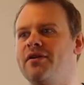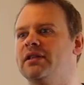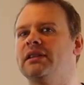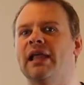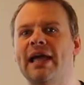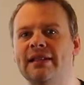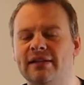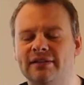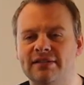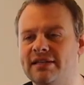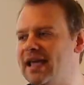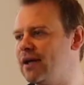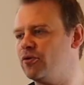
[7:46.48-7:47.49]
they're very likely
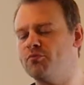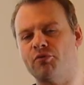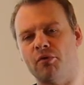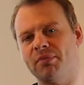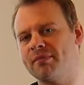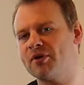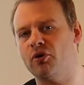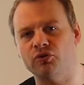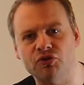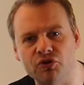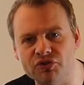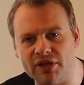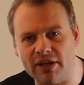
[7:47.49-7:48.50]
to say, Yeah, no problem, give me a
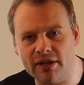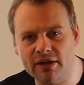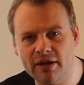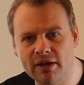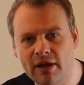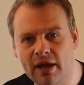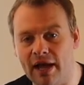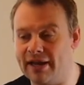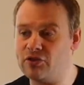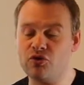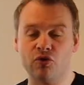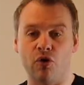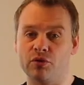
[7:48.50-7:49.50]
call Tuesday.
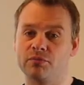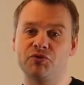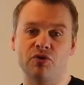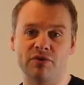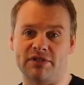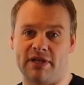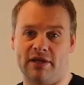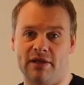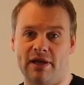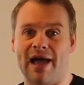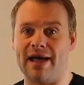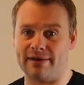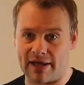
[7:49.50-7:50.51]
And then you call them
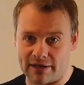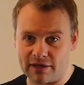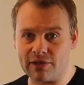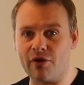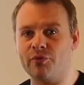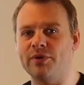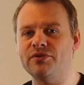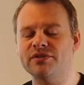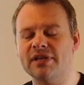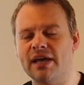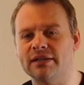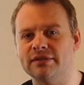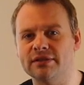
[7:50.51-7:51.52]
Tuesday at nine o'clock when
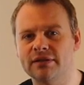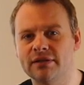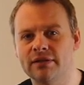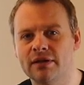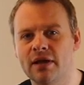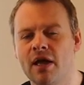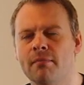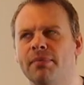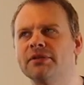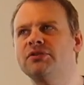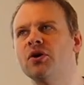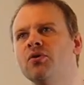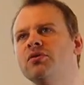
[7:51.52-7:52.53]
you said.
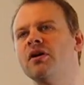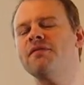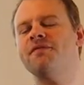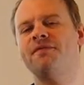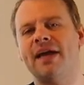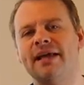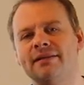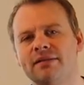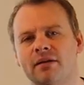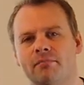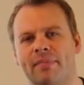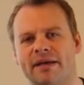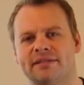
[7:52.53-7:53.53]
But don't
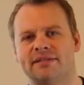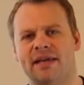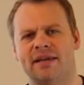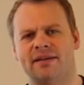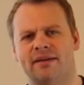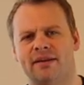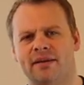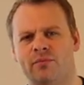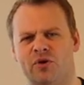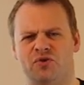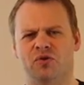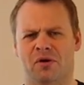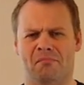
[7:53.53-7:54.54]
offend them by saying,
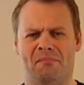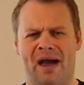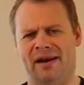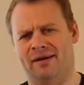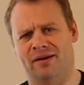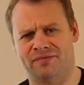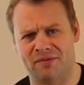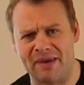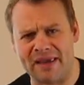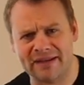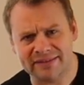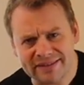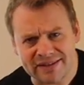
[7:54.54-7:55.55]
What, you're not man enough
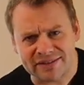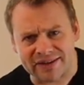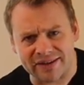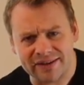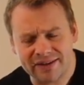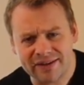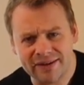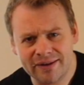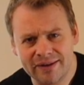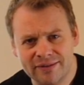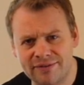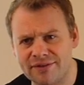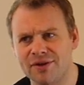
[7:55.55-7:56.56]
to make a decision?
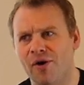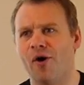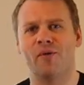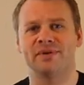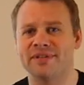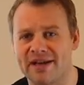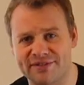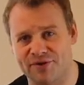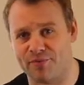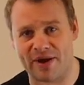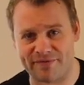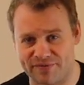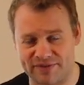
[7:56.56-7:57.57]
Do you always
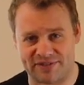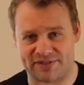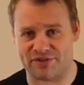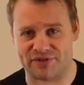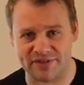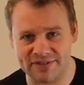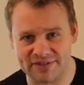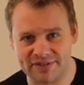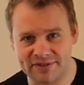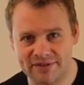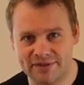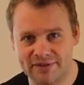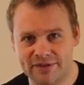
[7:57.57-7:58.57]
ask your wife for
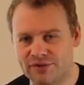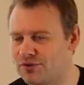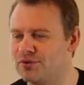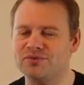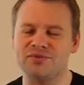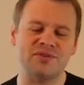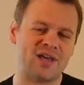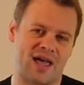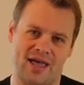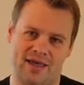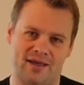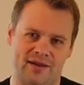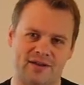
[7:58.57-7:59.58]
decisions? Don't do
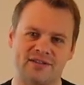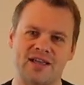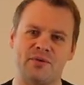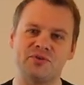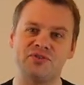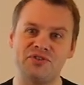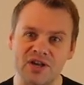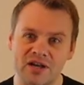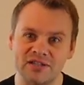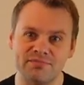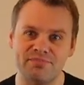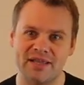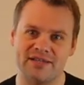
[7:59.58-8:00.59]
that, because that will
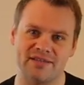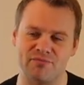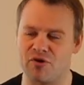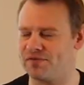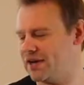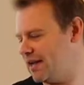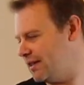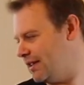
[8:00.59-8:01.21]
just piss them